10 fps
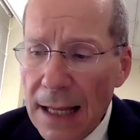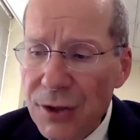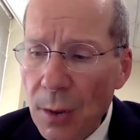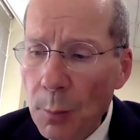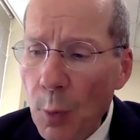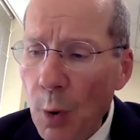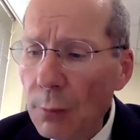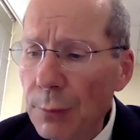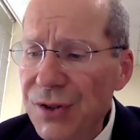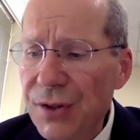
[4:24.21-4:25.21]
So more
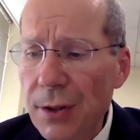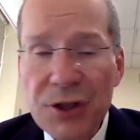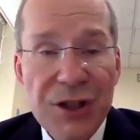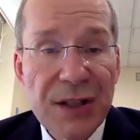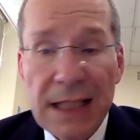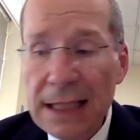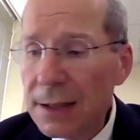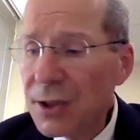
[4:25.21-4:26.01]
research is needed.